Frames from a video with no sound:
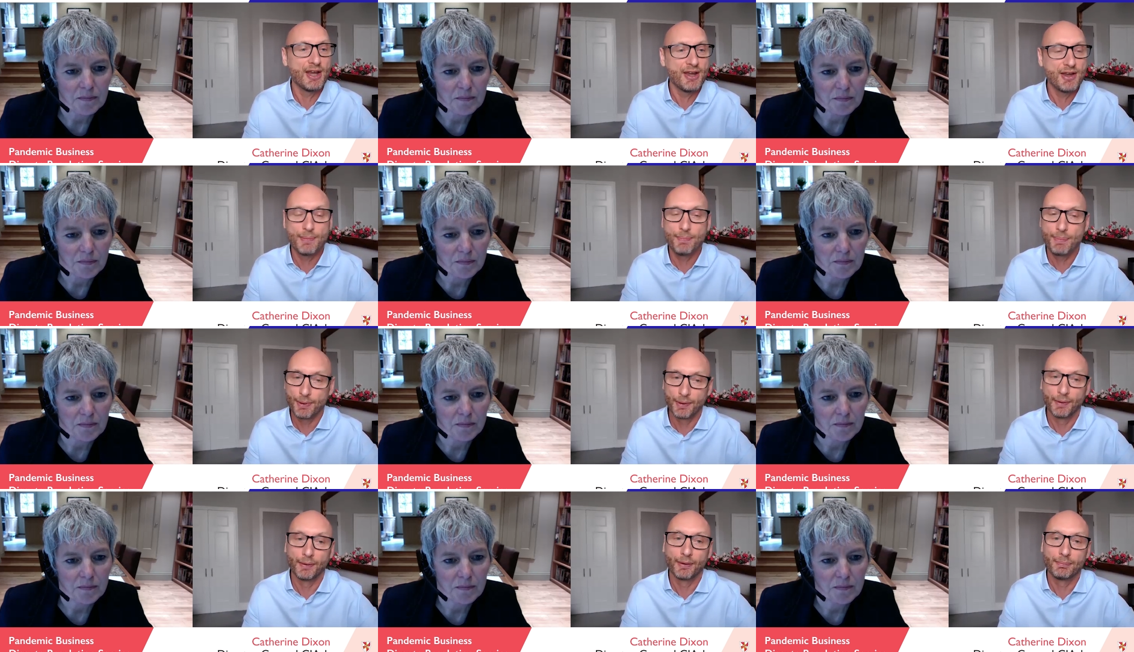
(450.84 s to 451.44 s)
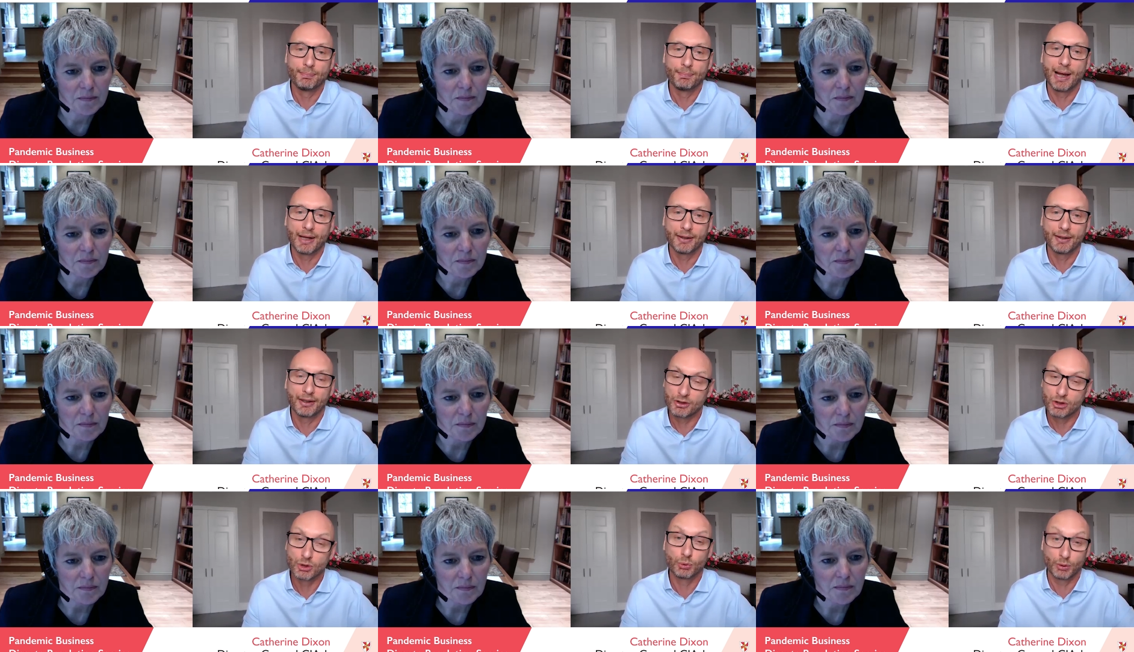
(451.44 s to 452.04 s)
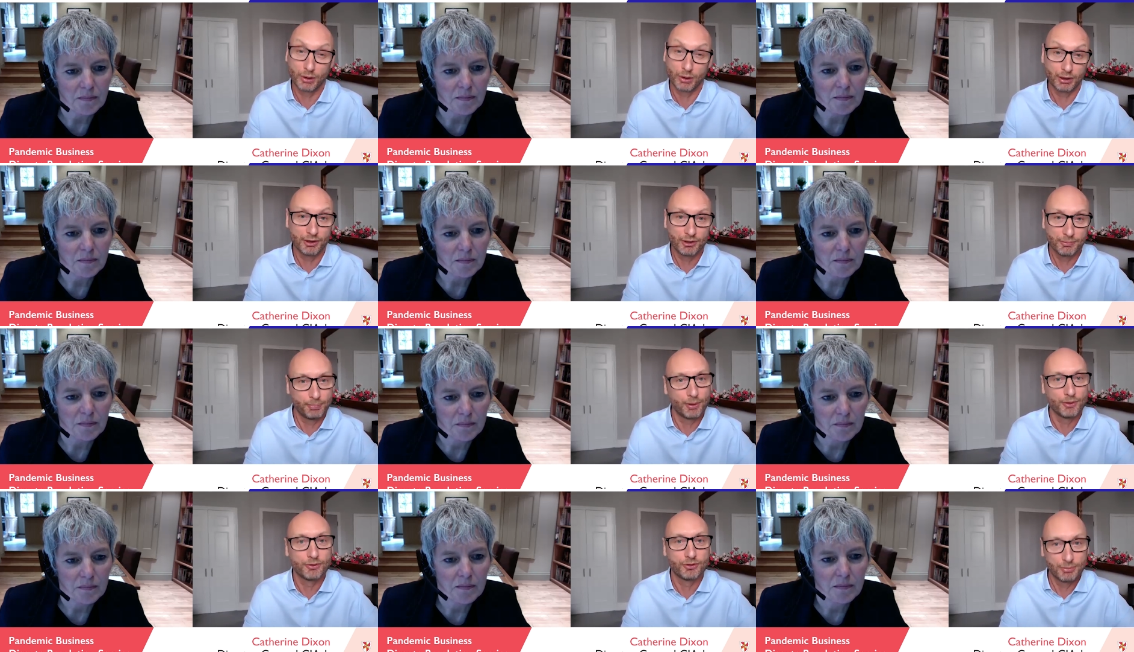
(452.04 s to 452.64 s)
Speaker 1: and nip it in the bud as quickly
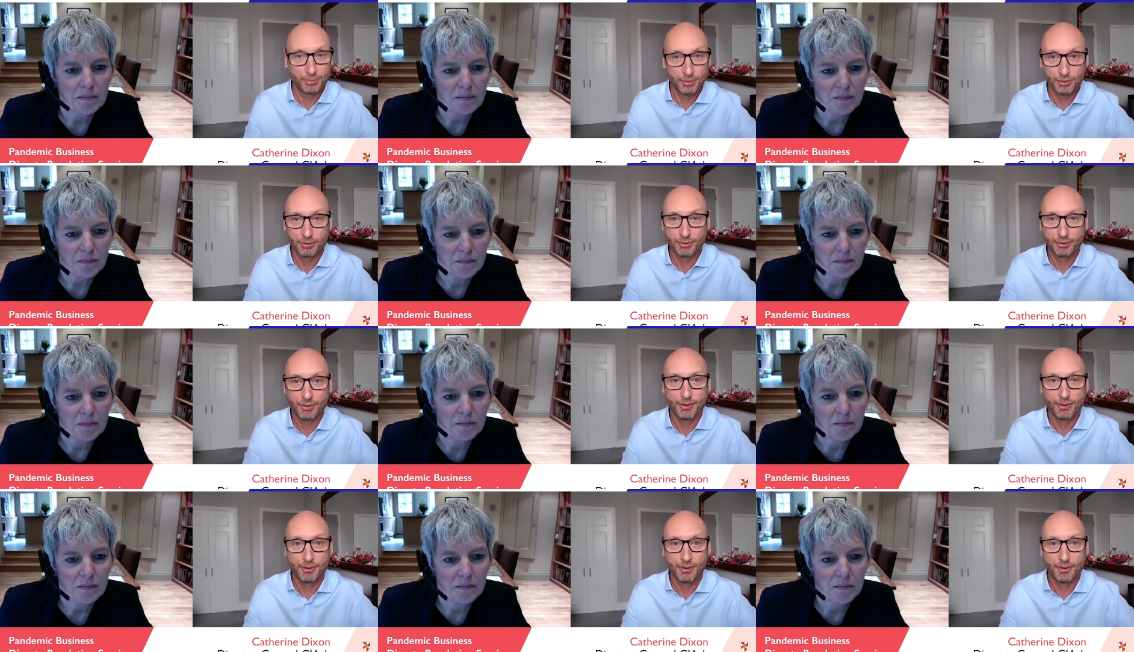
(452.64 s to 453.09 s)
as possible.